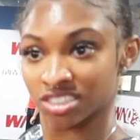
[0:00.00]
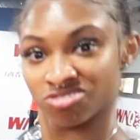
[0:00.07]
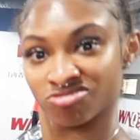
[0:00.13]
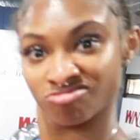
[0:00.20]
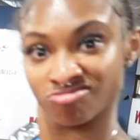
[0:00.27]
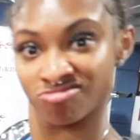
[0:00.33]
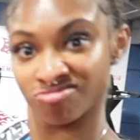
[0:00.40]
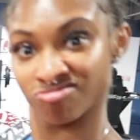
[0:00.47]
but
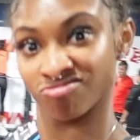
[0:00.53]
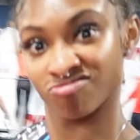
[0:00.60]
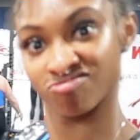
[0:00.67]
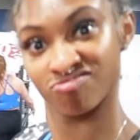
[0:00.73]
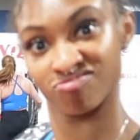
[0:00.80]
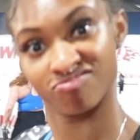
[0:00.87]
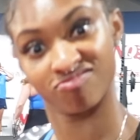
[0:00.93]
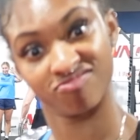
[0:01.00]
she's gonna be
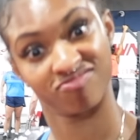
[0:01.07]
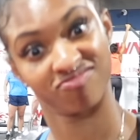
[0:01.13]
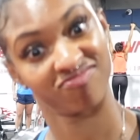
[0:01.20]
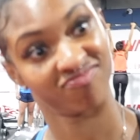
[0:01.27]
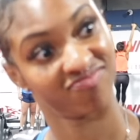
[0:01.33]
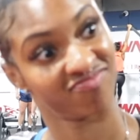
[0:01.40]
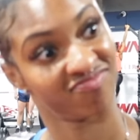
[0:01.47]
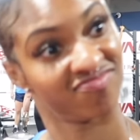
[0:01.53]
great.
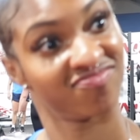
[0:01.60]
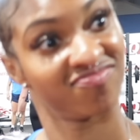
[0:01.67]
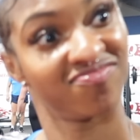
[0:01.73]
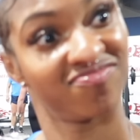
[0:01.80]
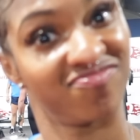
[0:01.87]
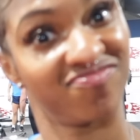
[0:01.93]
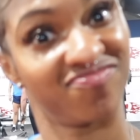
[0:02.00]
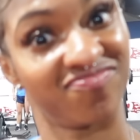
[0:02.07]

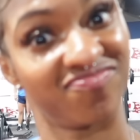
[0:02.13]
Okay?